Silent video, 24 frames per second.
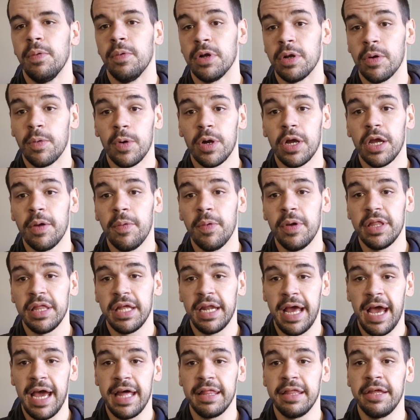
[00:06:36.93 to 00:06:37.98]
When you're working
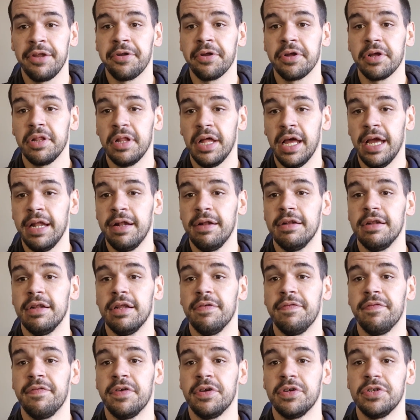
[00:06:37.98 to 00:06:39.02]
with an athlete or a client,
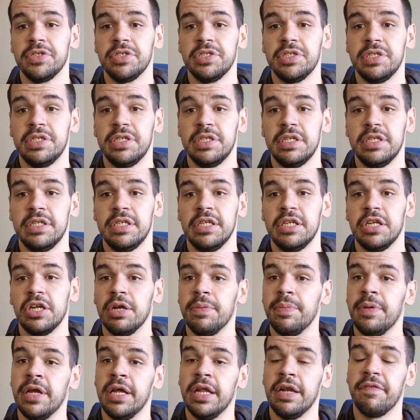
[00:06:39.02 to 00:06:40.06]
first
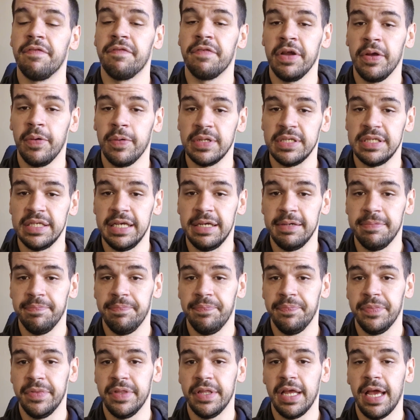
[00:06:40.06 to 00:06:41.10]
determine frequency.
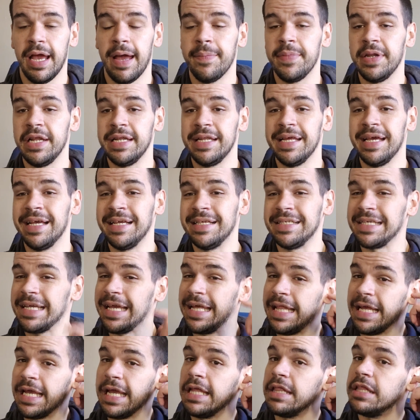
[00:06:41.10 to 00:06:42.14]
How many days
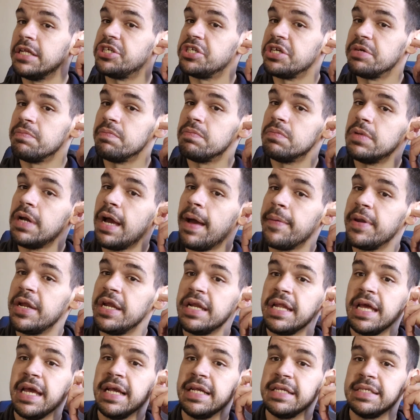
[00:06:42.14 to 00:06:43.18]
can they get in the gym? How
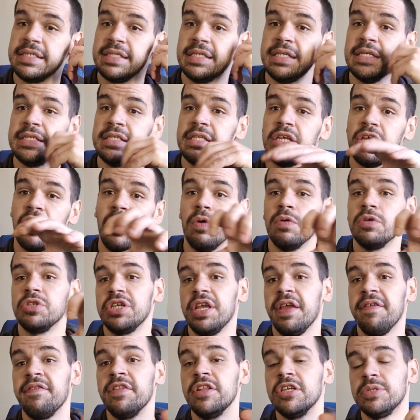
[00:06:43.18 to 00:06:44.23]
many days does the
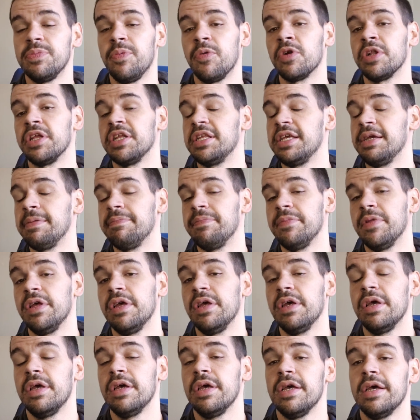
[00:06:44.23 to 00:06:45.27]
coach give you the sporting team?
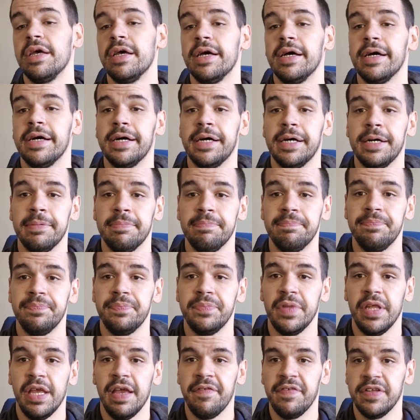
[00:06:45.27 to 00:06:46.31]

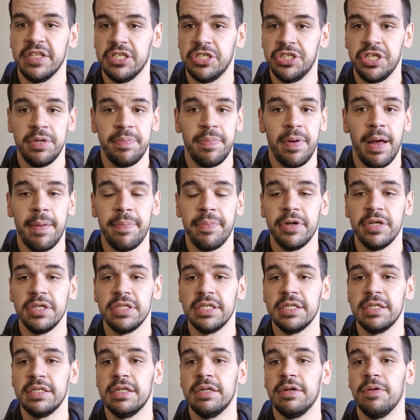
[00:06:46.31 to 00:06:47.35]
If it's a Gen Pop
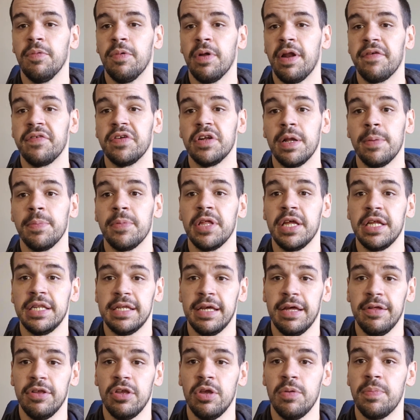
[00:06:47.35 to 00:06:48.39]
person, whatever number they
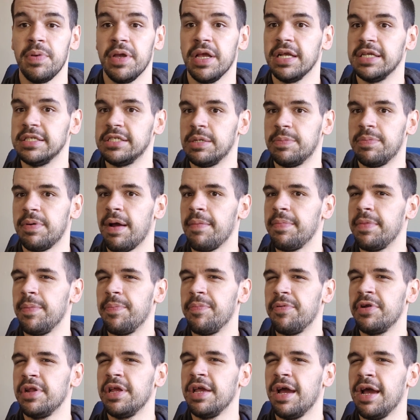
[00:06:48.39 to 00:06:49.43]
tell you, because they're
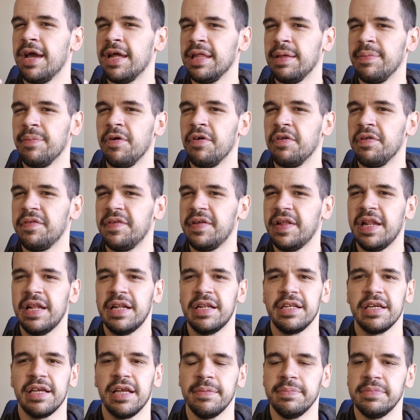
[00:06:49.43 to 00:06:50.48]
probably pretty highly
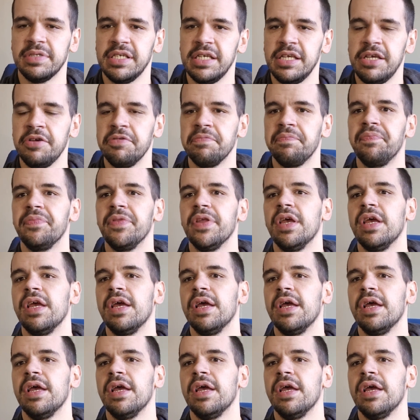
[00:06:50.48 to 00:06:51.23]
motivated to come see you,